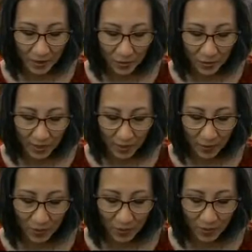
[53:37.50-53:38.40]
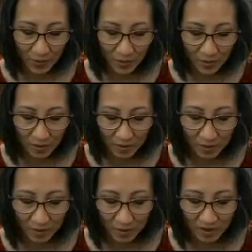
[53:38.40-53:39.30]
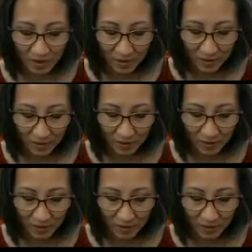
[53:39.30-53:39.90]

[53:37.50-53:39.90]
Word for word: do like the bigger one still.